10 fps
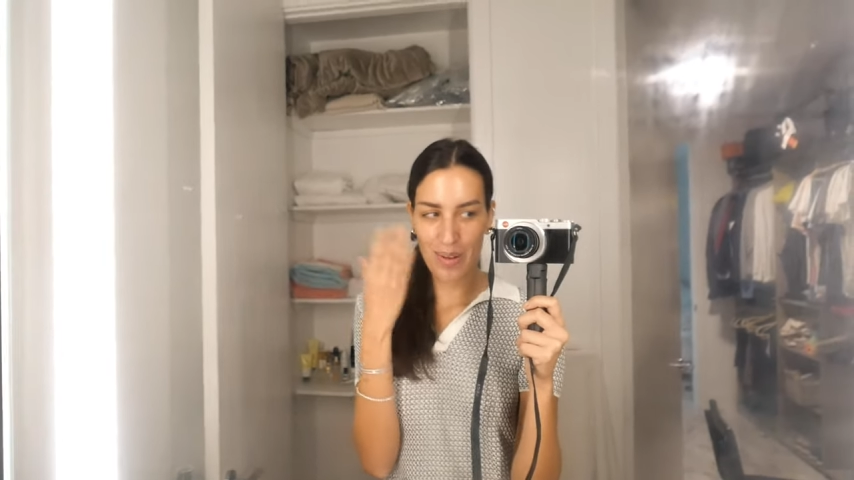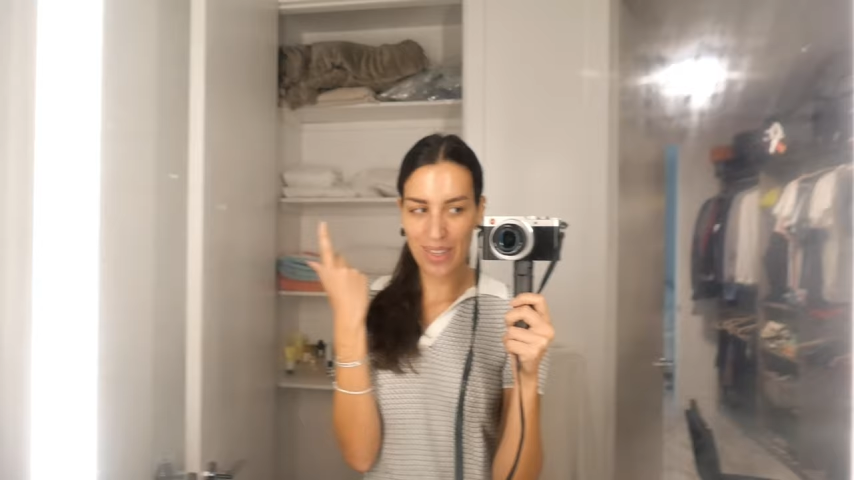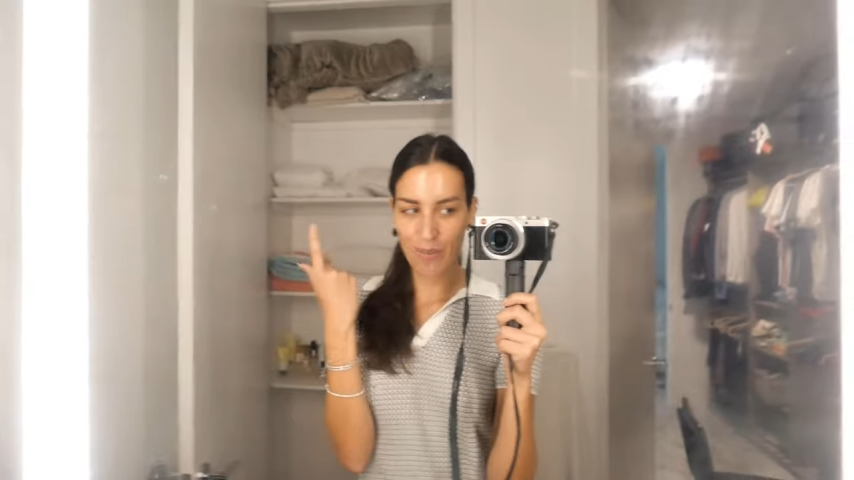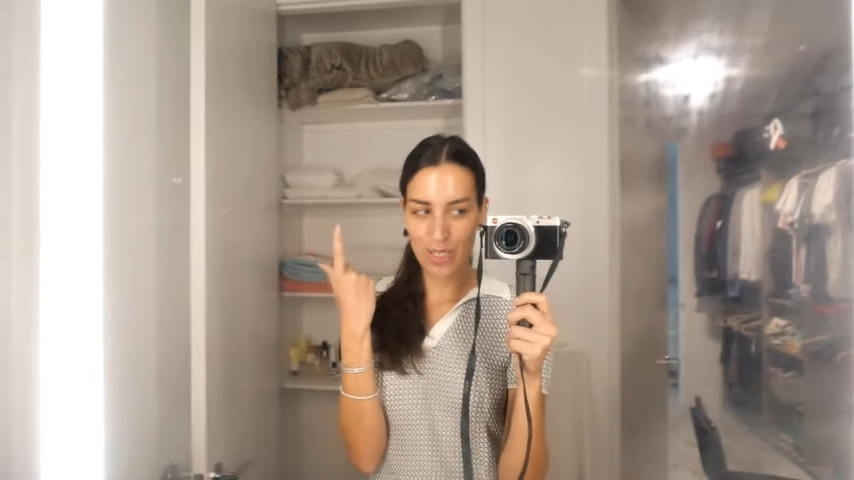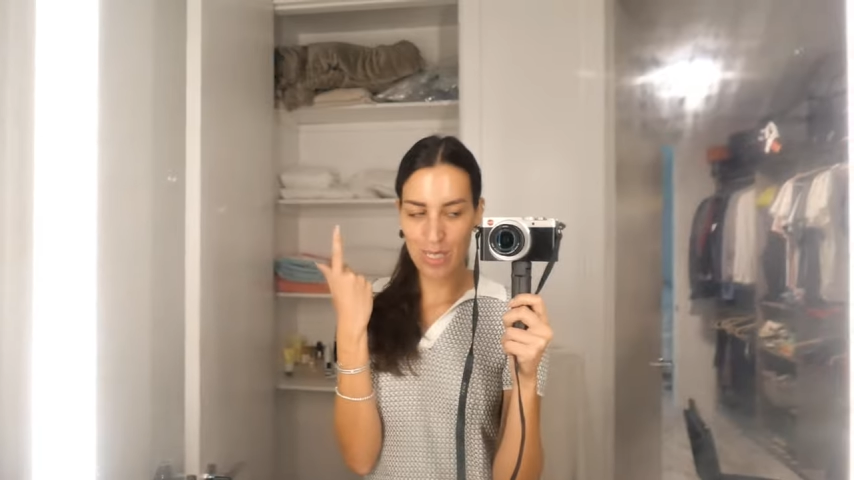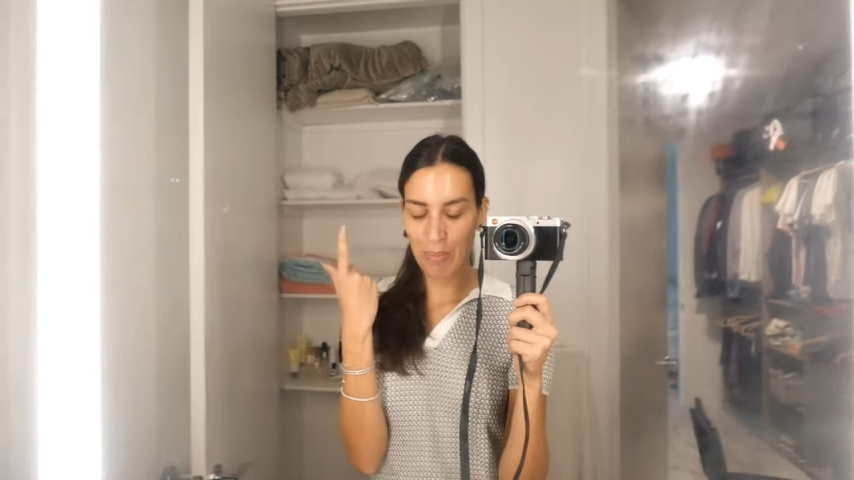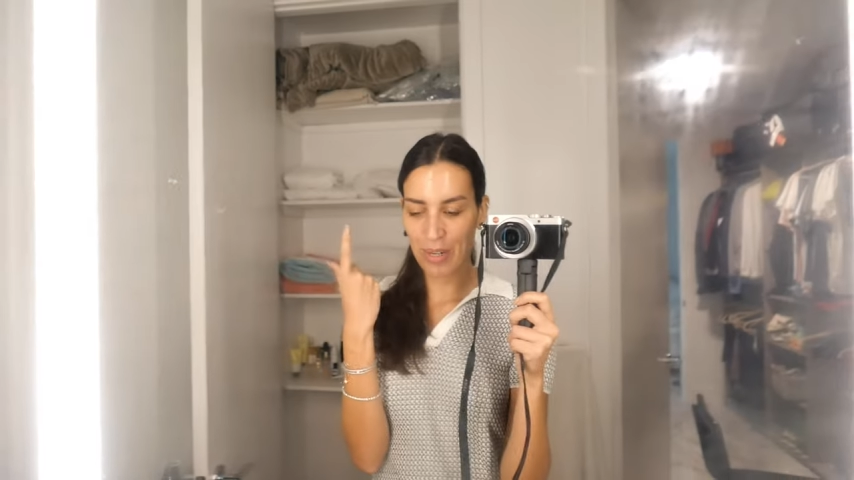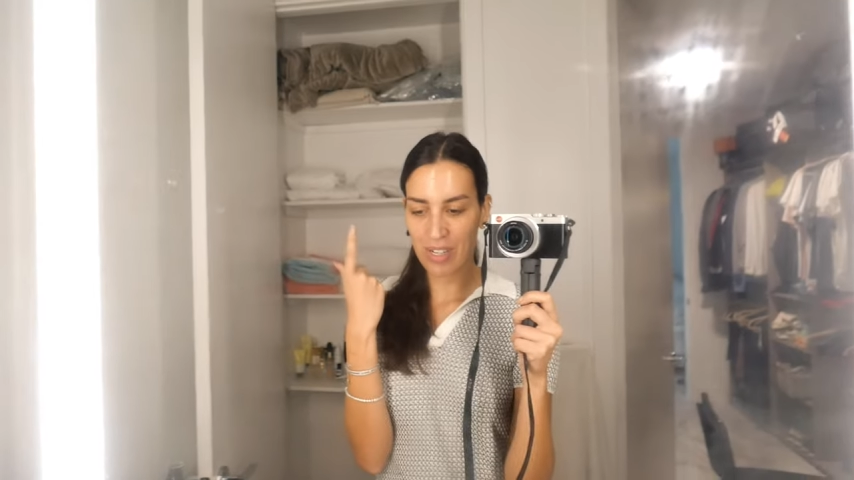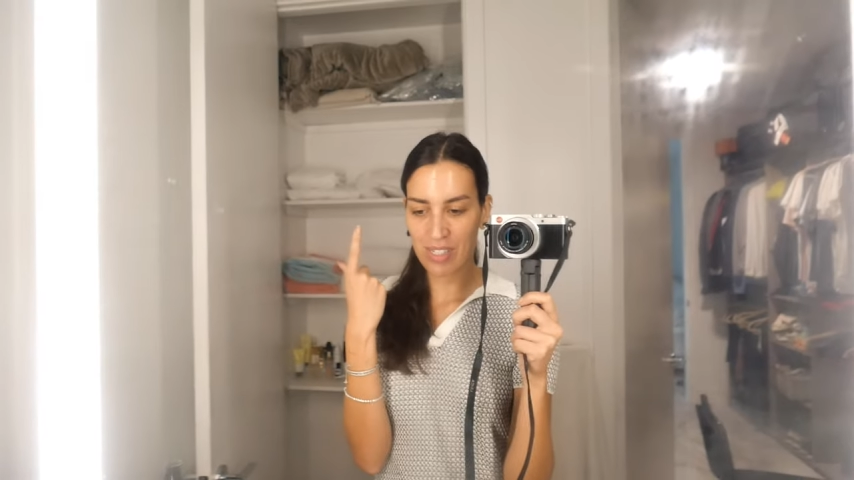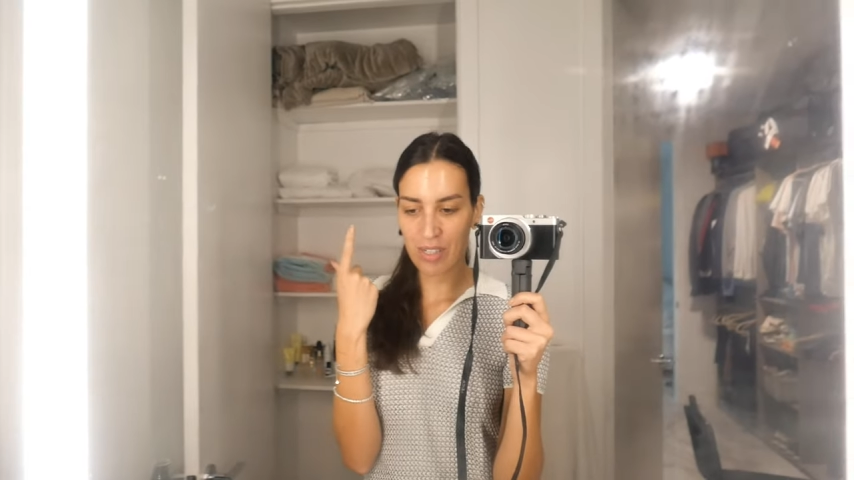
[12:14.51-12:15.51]
but once you
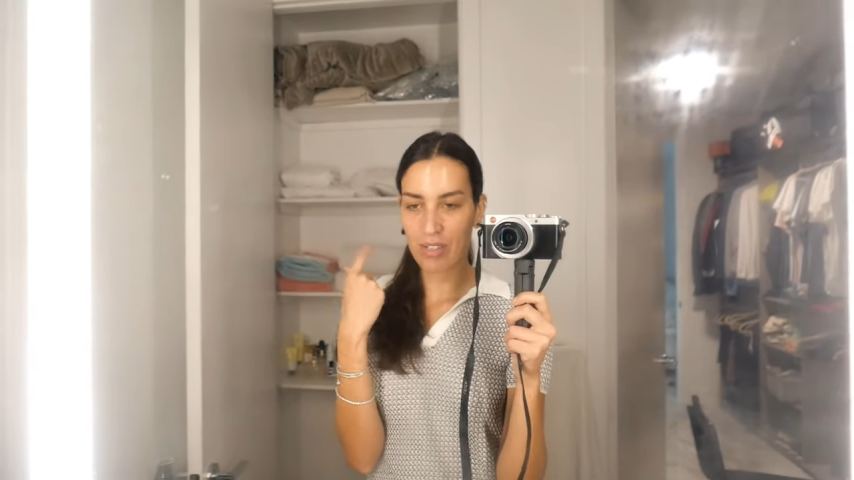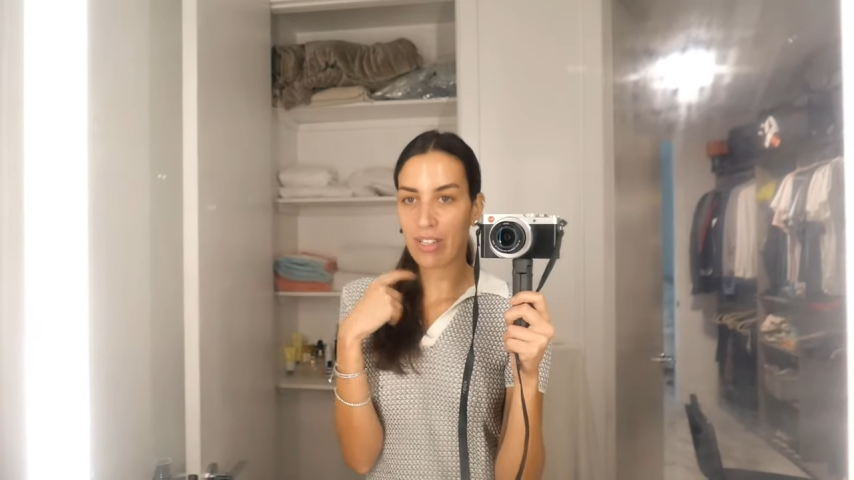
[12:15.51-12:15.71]
put it on the screen,